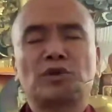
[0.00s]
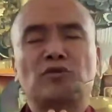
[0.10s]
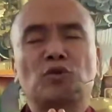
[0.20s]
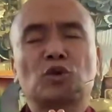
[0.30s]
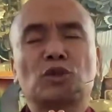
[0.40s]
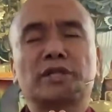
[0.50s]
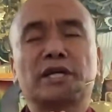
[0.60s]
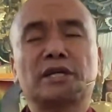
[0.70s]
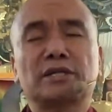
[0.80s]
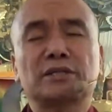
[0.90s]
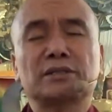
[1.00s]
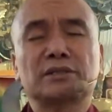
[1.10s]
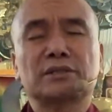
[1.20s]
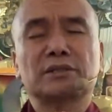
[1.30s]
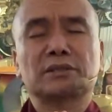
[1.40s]
With folded
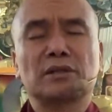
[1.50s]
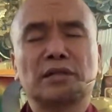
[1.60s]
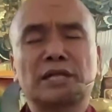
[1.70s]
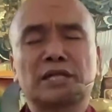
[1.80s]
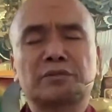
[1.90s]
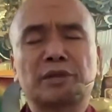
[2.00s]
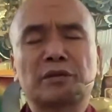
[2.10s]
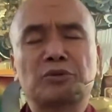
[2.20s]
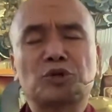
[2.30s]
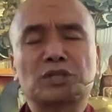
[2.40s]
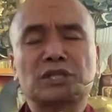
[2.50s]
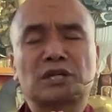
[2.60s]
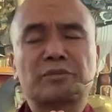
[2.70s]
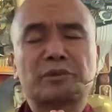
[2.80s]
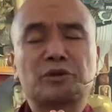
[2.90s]
hands, let us make a
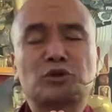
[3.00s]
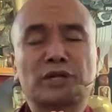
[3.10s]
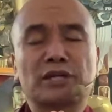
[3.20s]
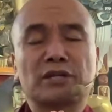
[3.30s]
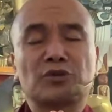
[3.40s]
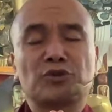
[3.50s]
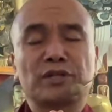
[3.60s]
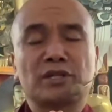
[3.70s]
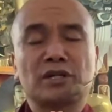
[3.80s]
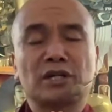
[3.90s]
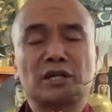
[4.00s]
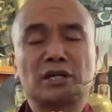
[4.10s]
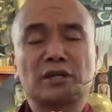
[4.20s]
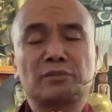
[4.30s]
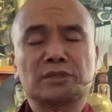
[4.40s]
Bodhicitta commitment together 3
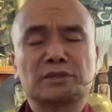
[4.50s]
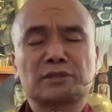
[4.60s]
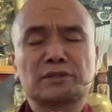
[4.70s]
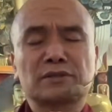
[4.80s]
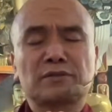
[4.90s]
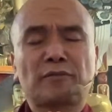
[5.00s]
times.